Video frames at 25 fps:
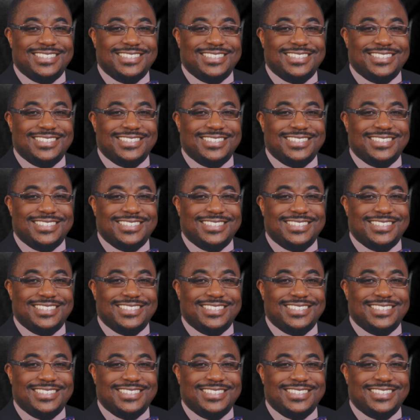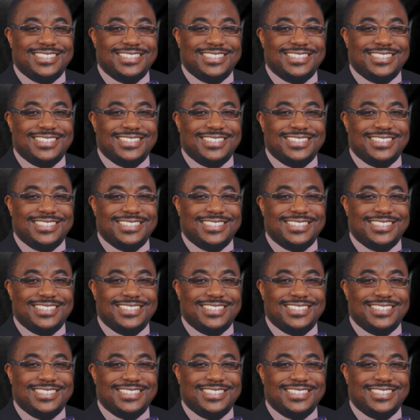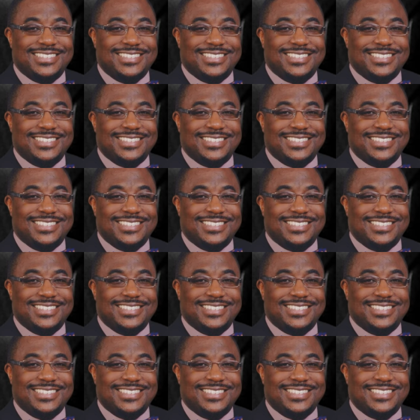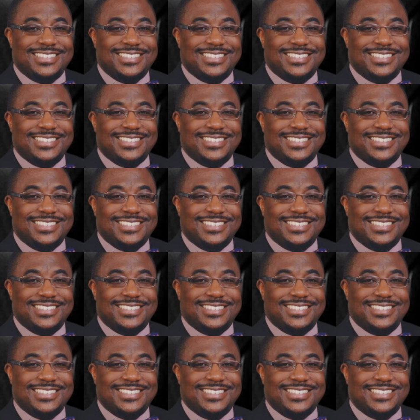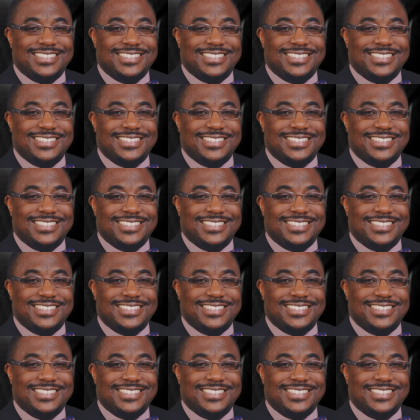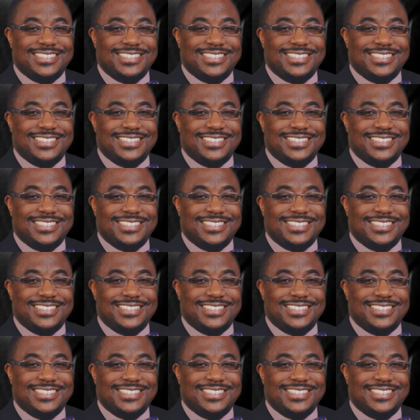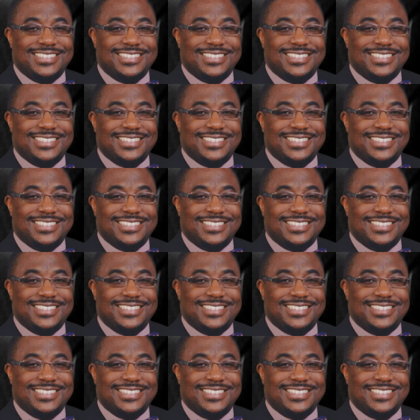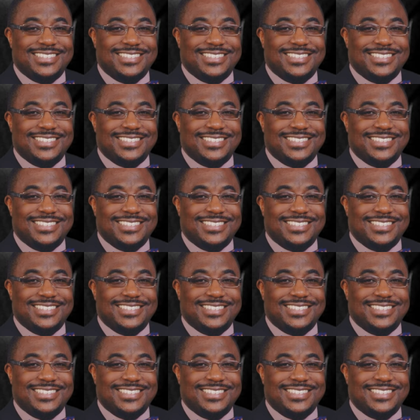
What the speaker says: The face doesn't move, so there is nothing to read.